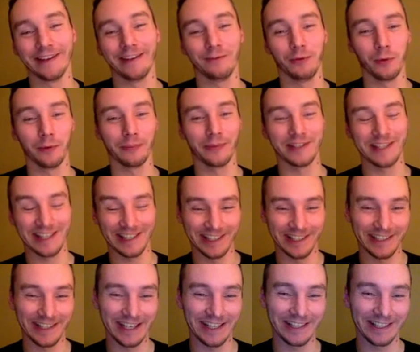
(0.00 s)
If you want
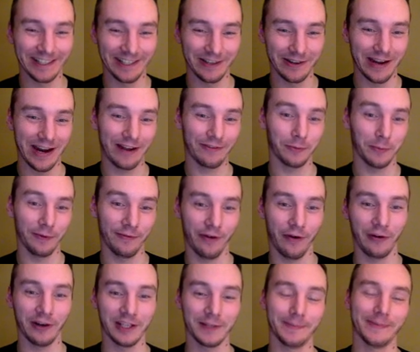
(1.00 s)
persistent data, you're going to have to be
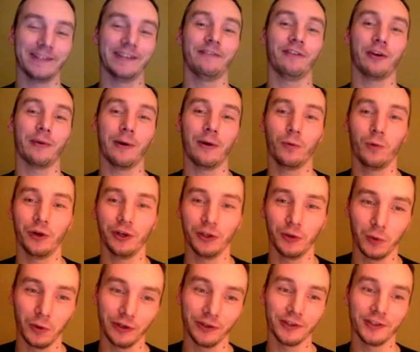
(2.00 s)
very specific about what
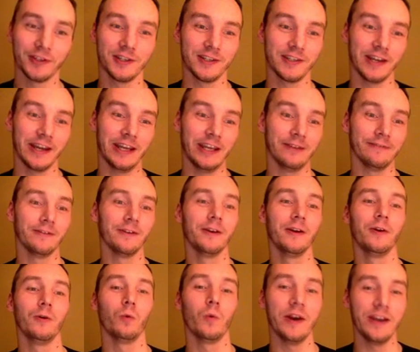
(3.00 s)
you want to save,
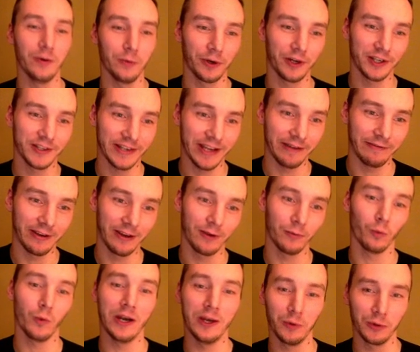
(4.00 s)
when you want to save it,
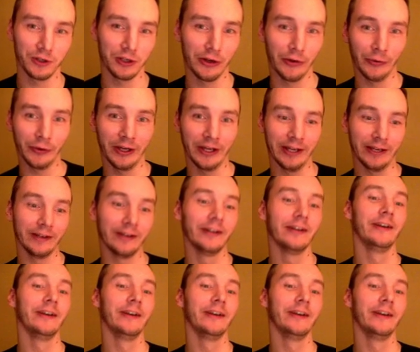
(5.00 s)
and when you want to load it in.